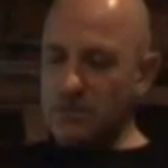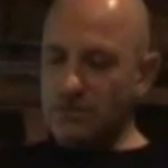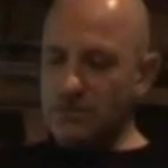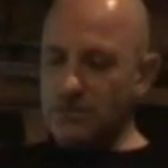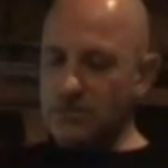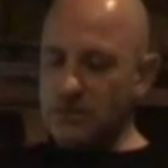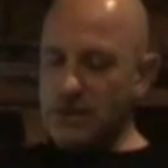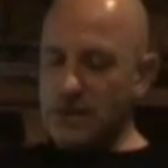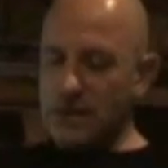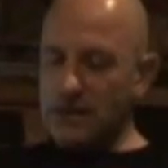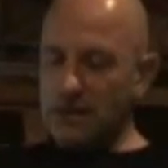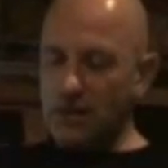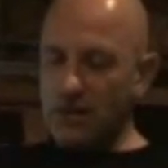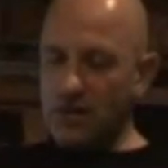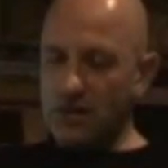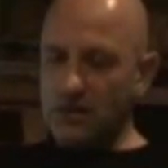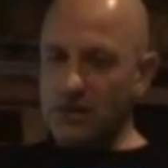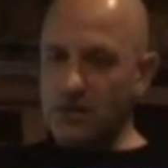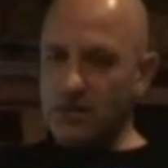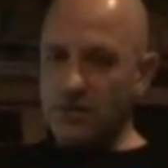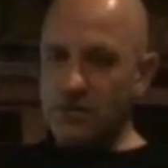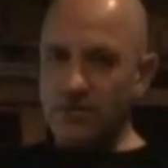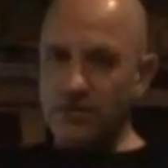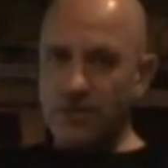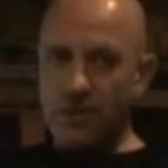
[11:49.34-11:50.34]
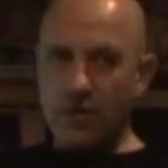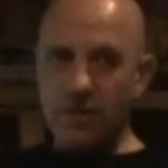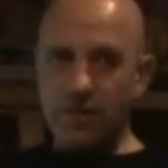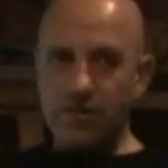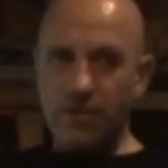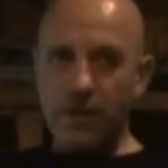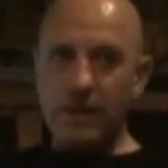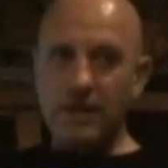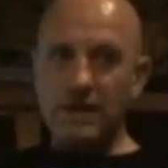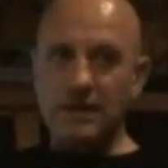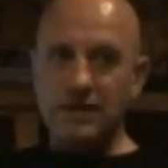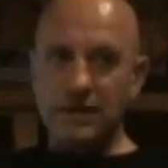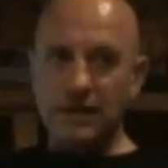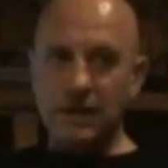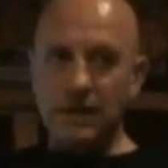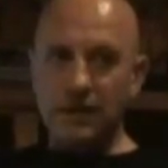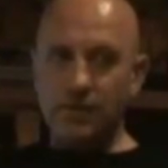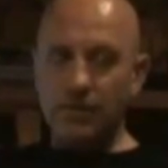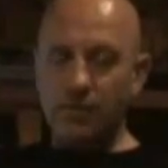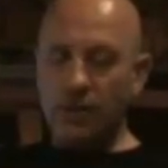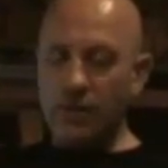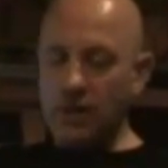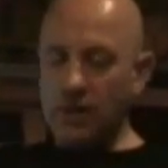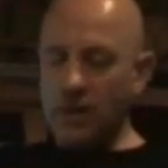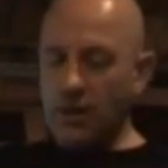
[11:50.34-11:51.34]
technology was very basic,
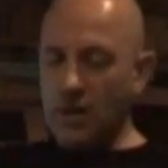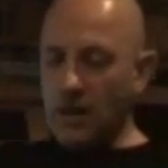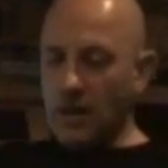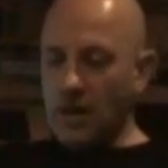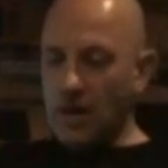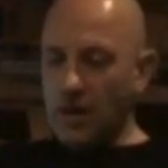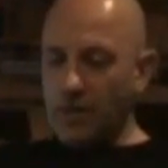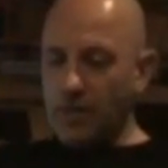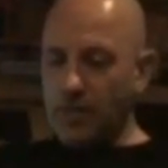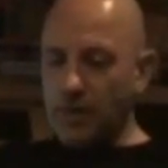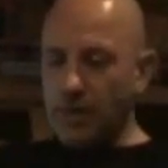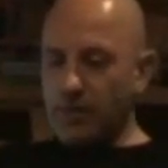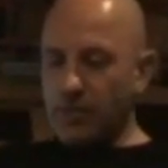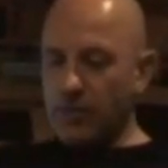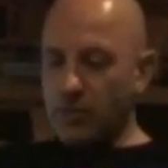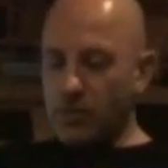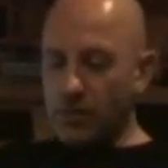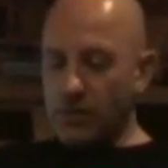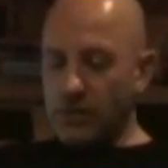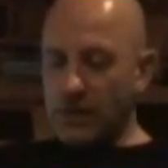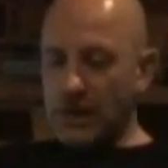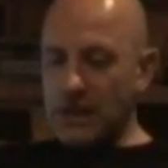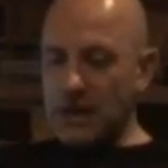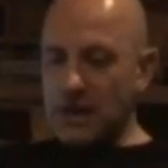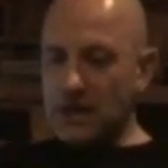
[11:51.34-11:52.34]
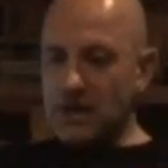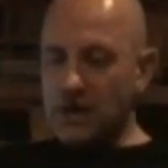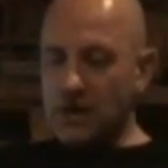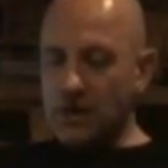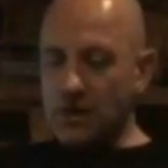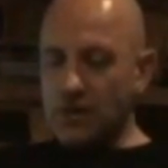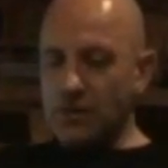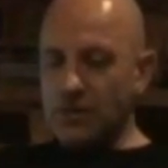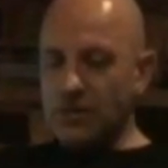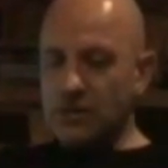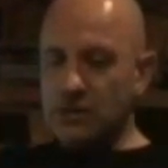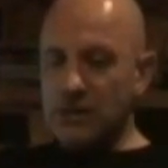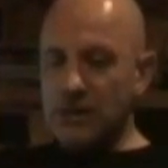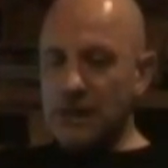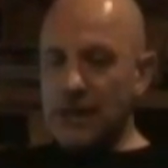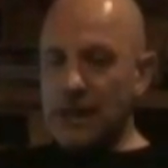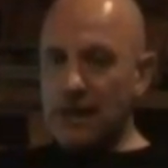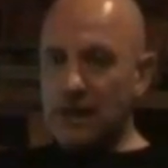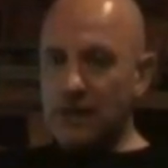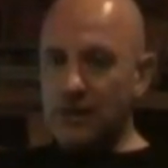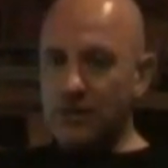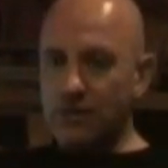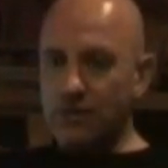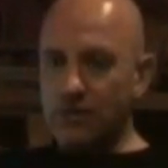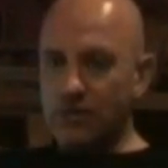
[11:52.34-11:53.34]
but people would EQ a
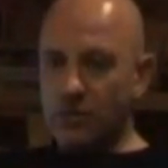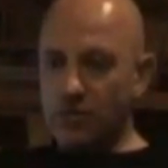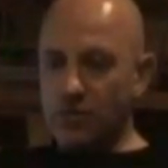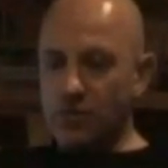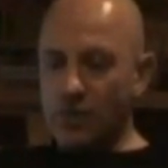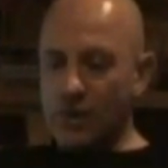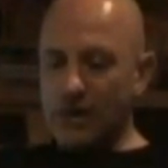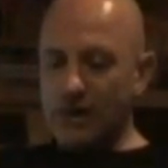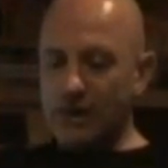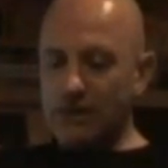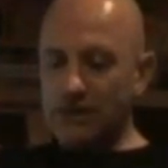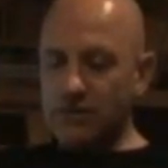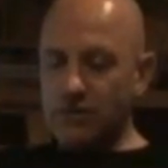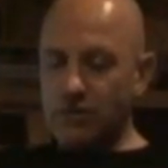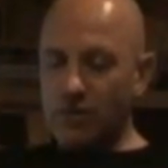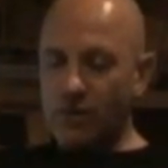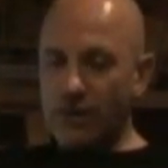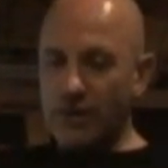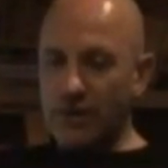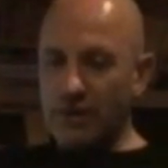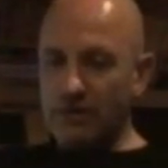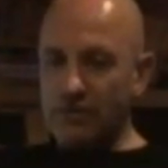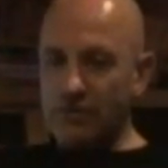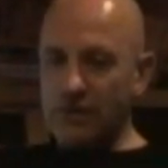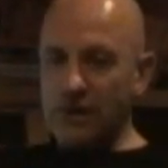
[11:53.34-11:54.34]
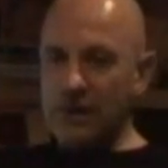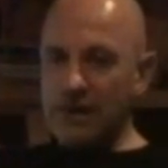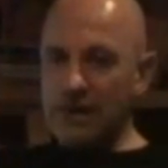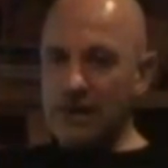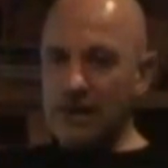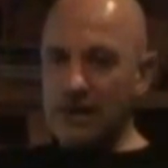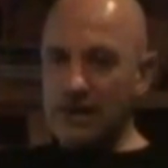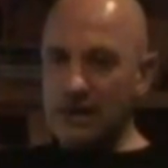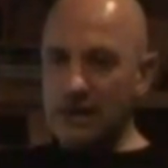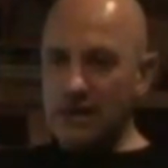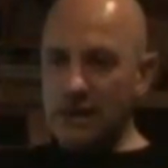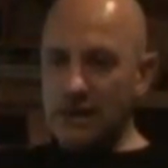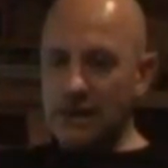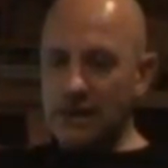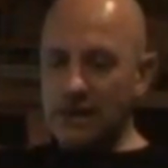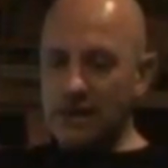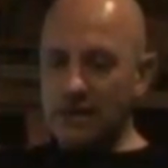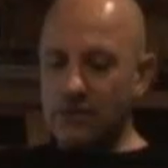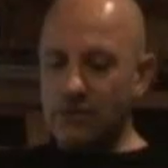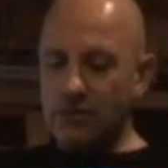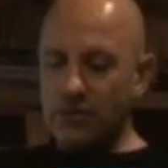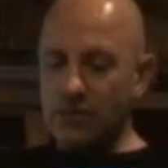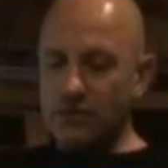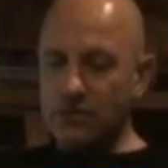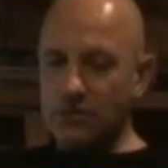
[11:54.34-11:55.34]
sound, whereas what they really needed
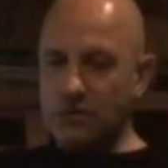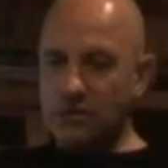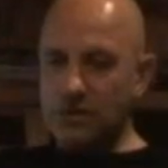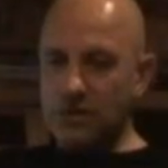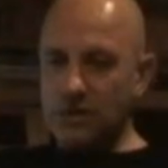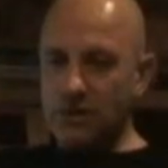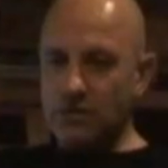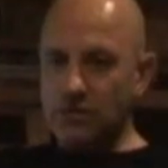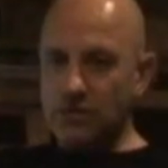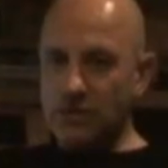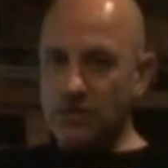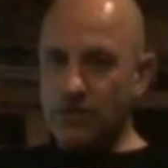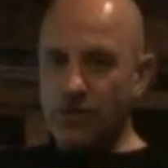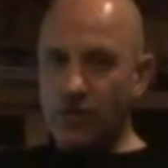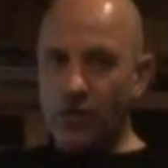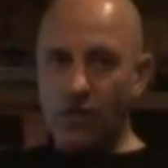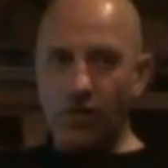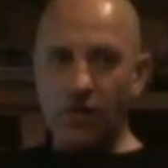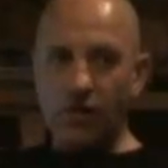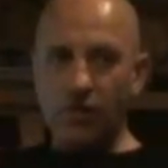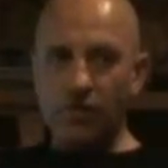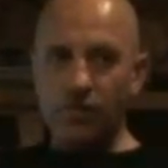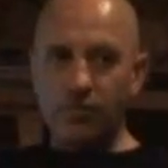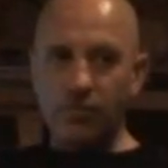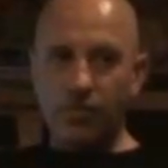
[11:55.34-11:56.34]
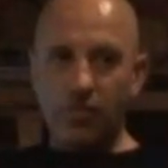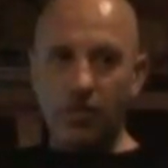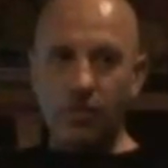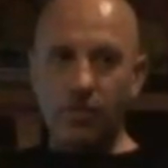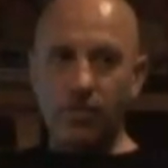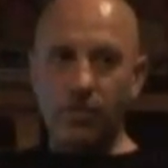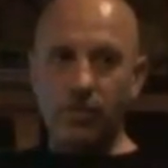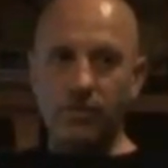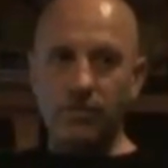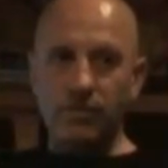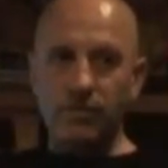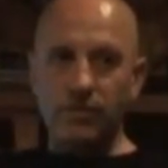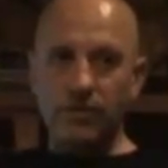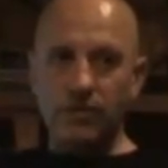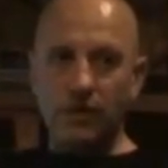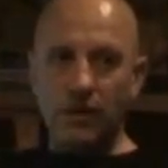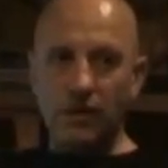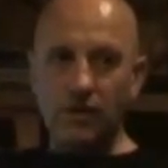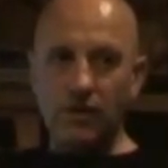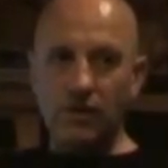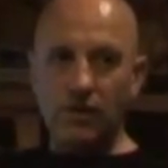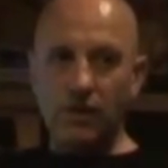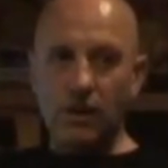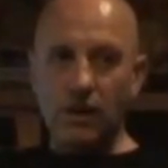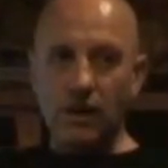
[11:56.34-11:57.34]
was a volume problem.
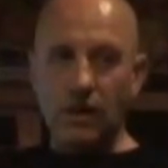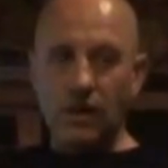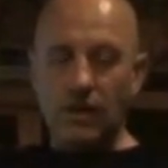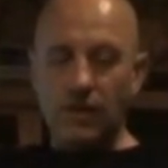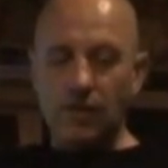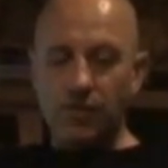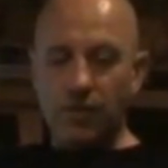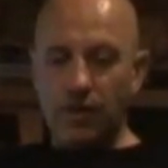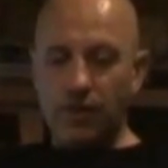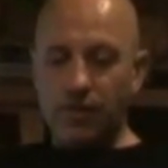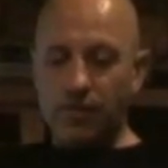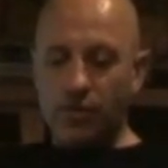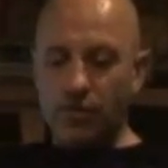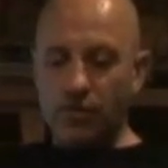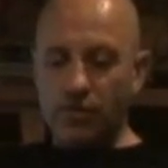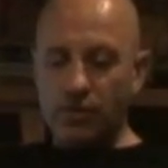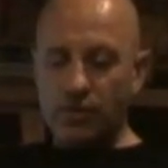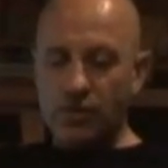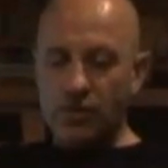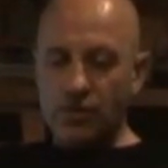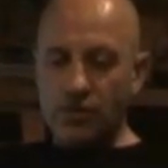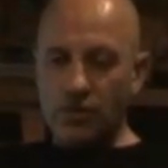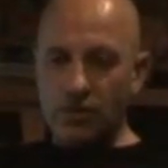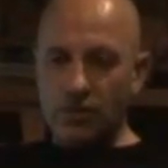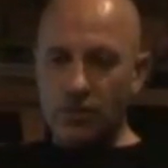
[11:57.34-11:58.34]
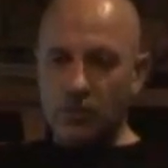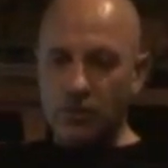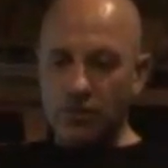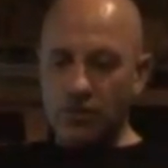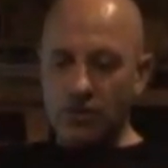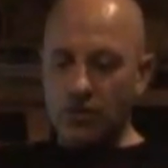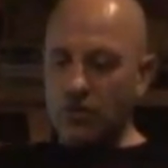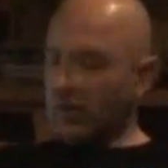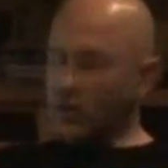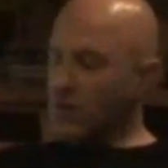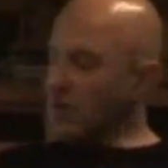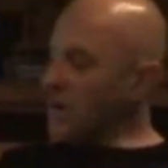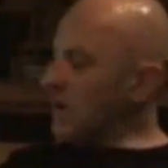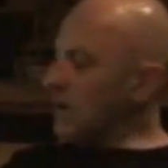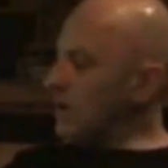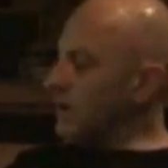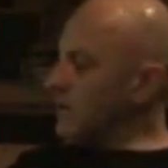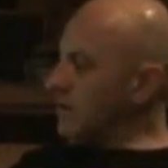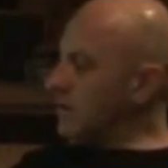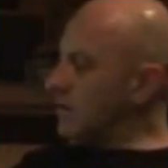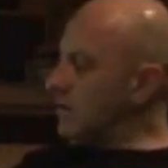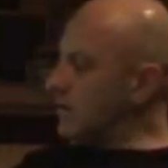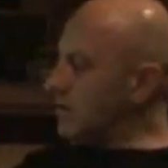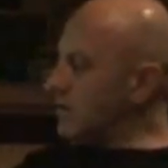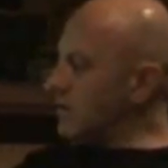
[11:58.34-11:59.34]
So people
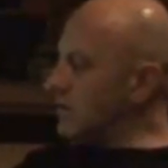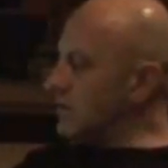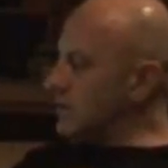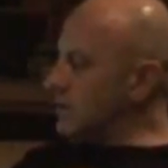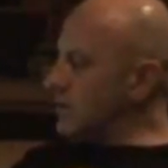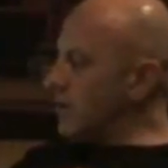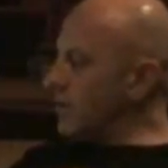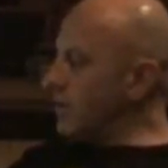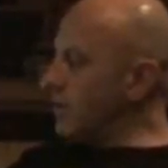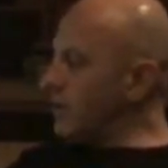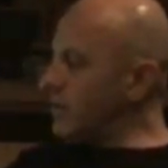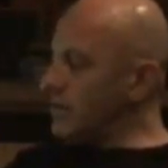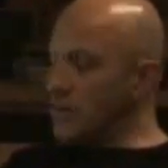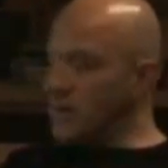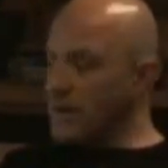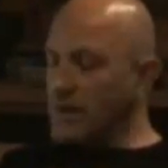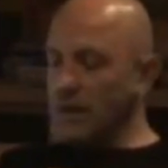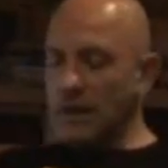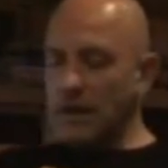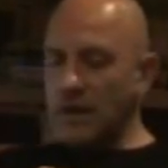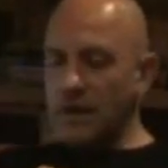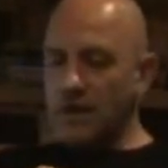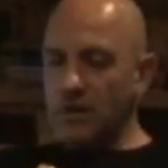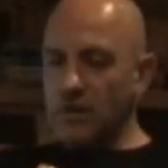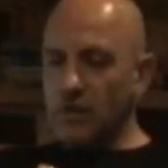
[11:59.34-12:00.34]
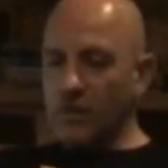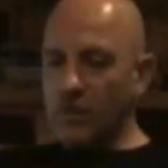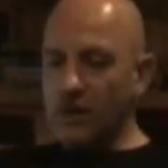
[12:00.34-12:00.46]
and you'll see people do it now. You'll